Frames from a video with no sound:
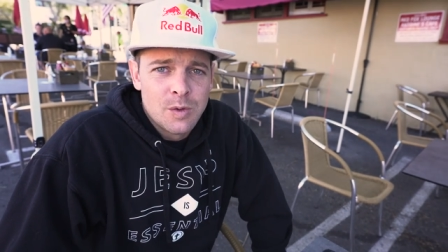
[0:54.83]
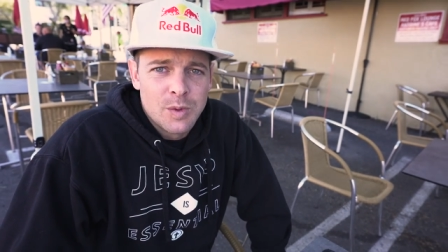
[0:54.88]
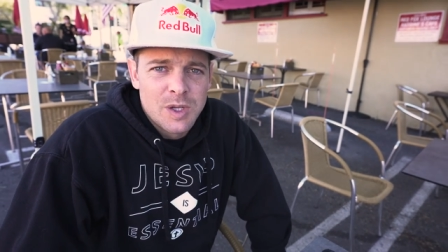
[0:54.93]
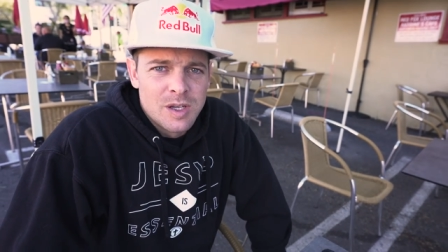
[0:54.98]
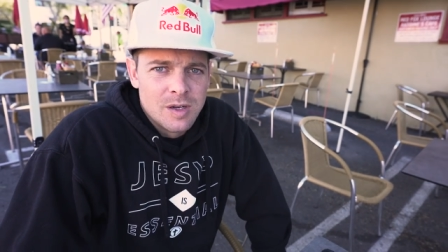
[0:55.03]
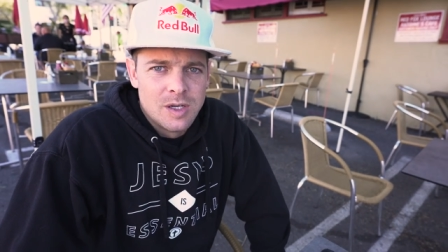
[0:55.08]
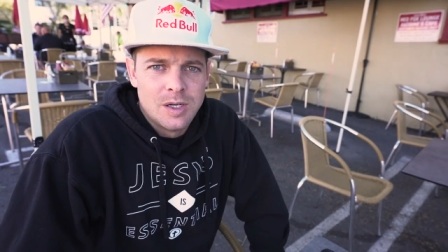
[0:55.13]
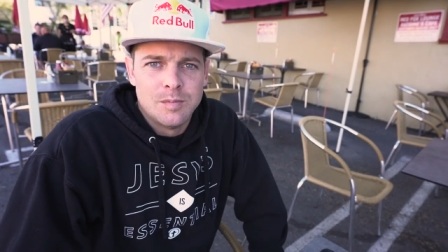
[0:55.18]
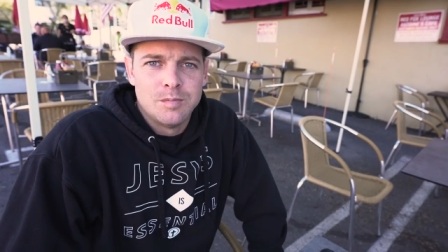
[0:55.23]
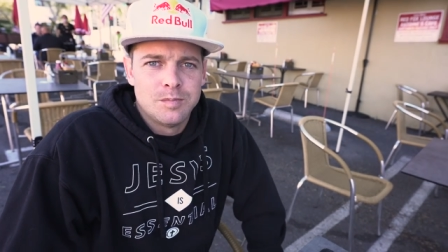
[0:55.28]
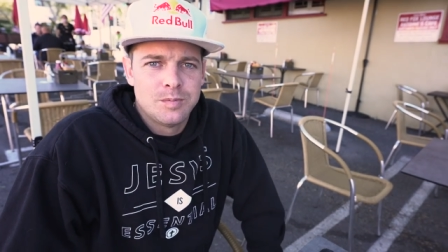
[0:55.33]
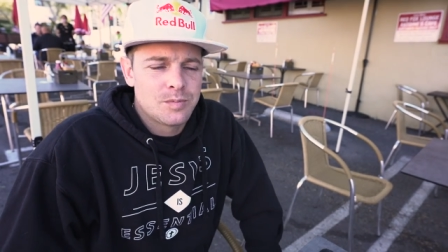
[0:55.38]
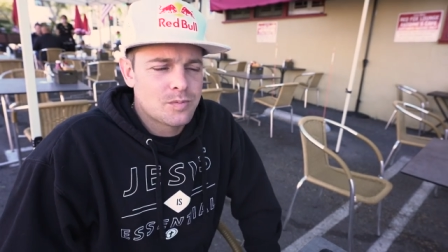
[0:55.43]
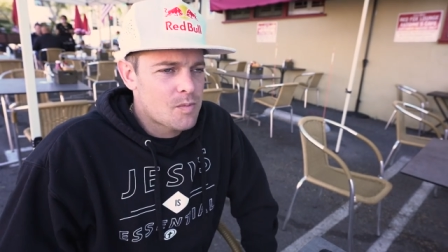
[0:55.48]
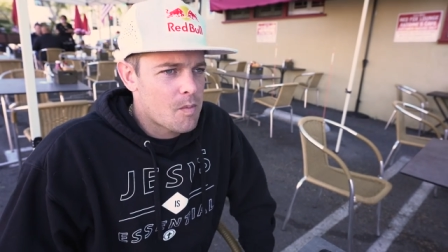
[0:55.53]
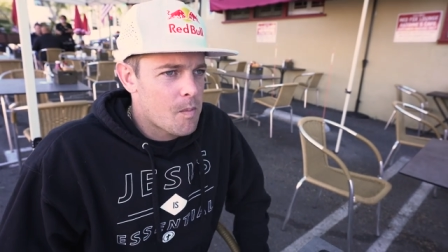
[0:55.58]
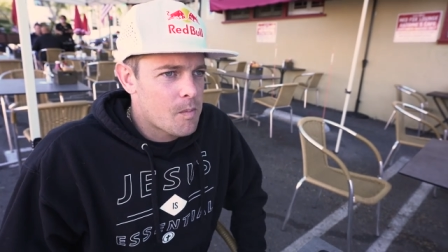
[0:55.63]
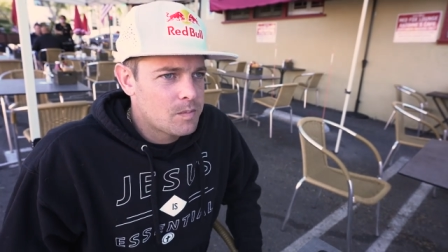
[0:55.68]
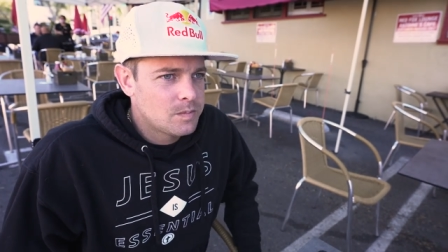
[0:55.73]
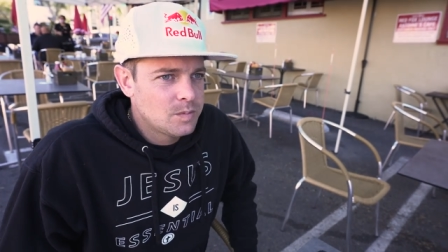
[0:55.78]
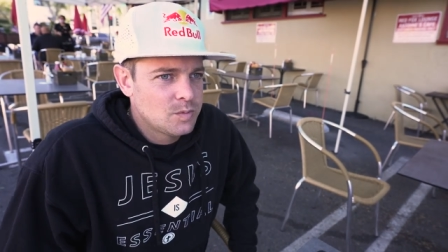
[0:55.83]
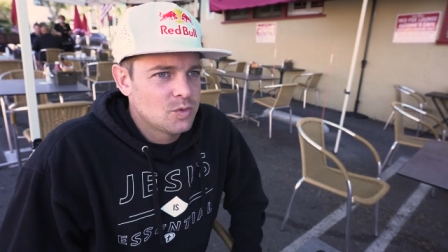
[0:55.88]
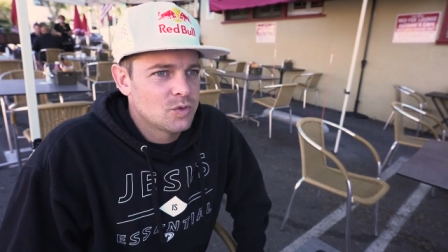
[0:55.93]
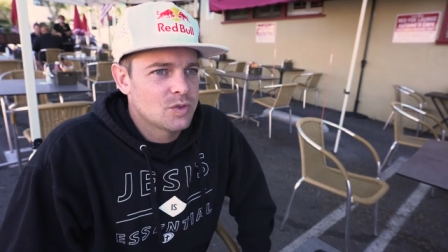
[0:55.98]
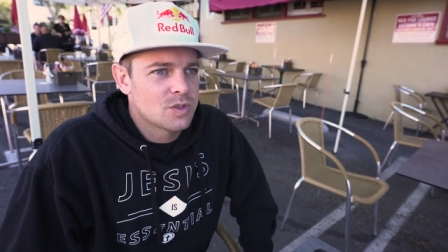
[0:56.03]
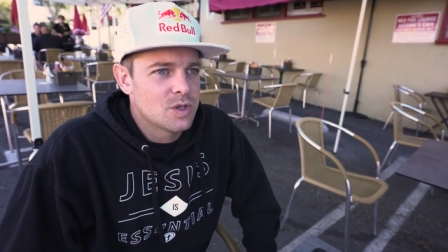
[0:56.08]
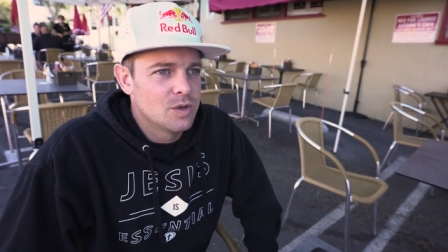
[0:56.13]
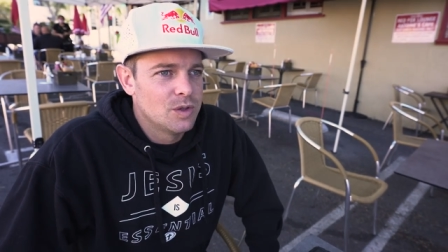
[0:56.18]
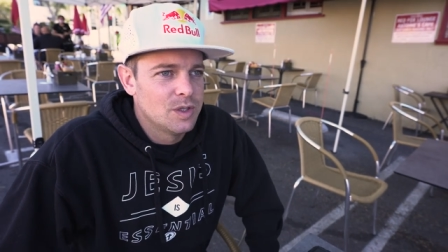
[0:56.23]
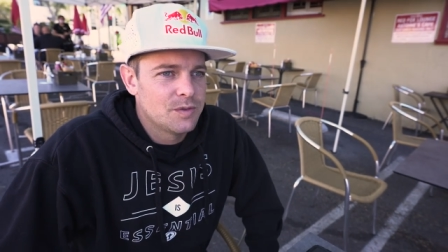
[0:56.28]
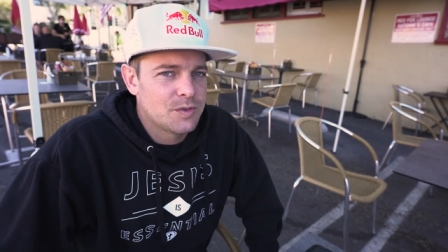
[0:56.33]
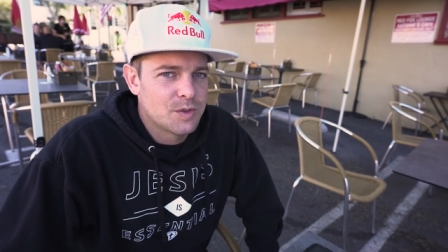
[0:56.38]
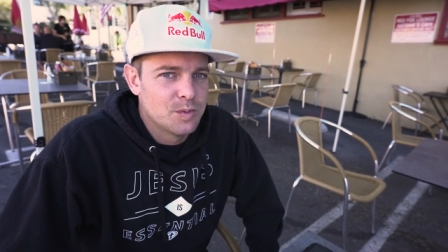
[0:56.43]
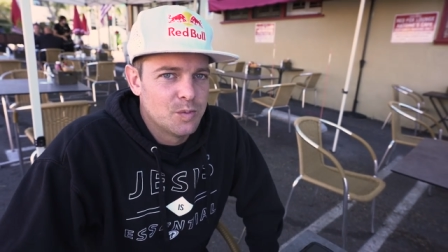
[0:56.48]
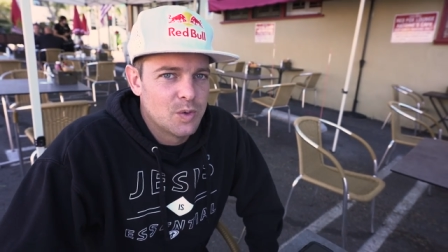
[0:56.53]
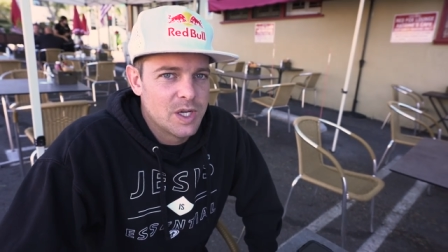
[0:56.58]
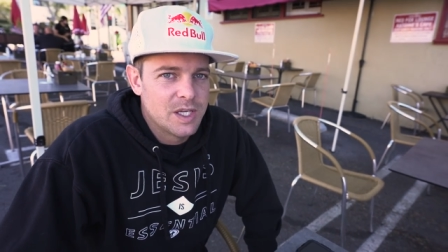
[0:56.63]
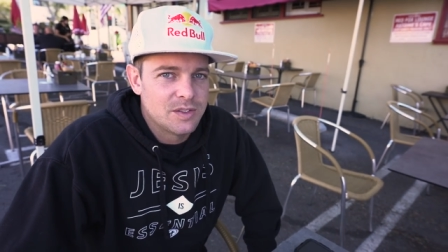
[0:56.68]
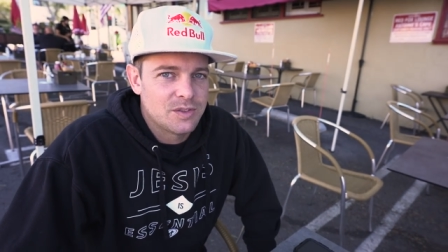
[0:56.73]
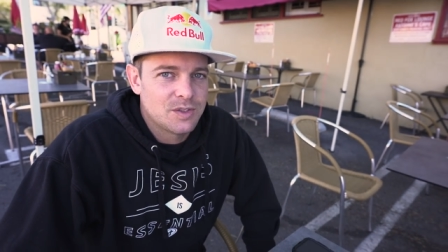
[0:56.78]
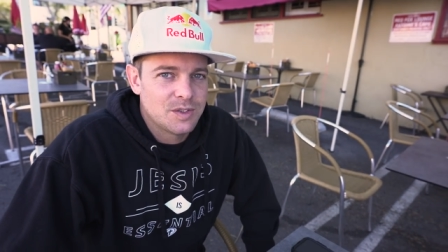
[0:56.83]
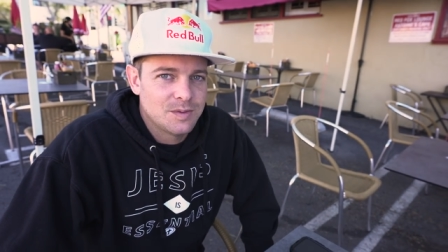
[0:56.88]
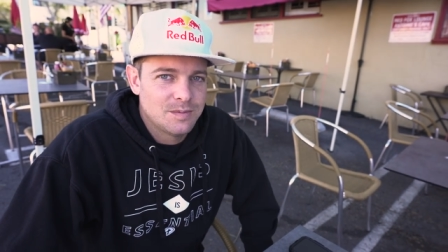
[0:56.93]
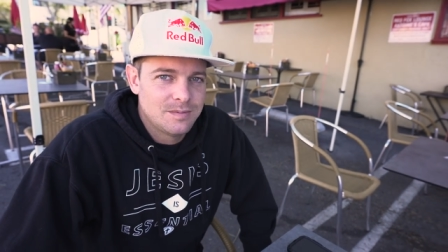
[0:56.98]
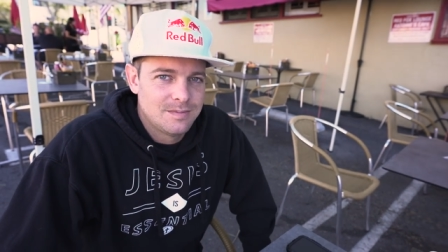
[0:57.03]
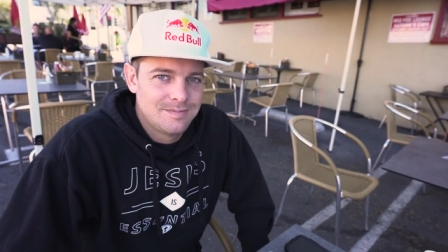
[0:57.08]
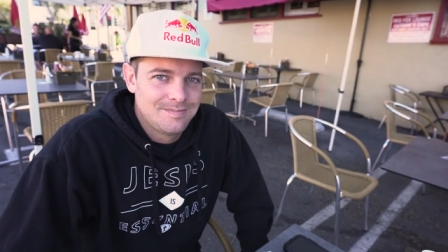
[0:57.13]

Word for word: we come. Just go lift some weights.